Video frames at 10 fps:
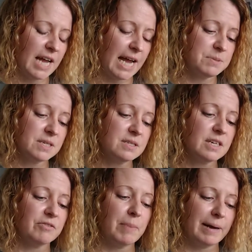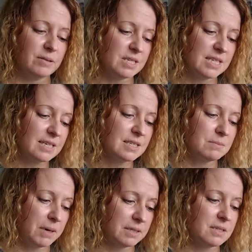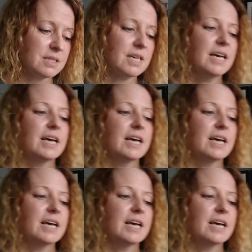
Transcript: absence of about 6 months.